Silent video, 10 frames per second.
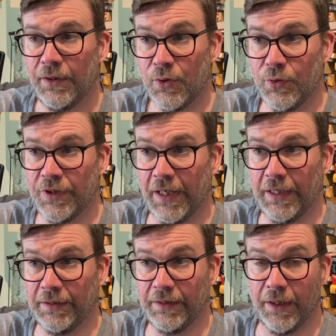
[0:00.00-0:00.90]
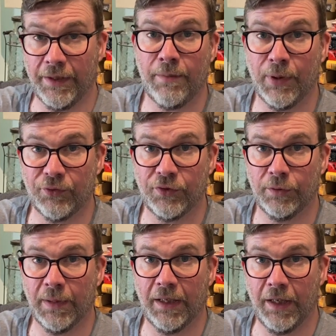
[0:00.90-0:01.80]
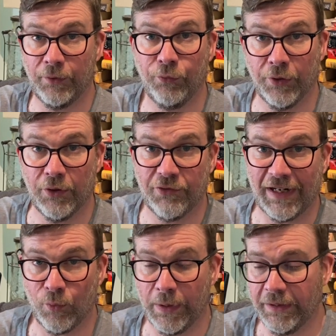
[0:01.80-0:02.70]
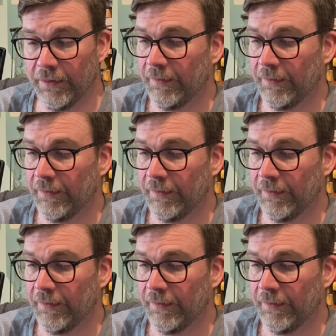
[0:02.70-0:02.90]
who's another BookTuber and also a drag queen.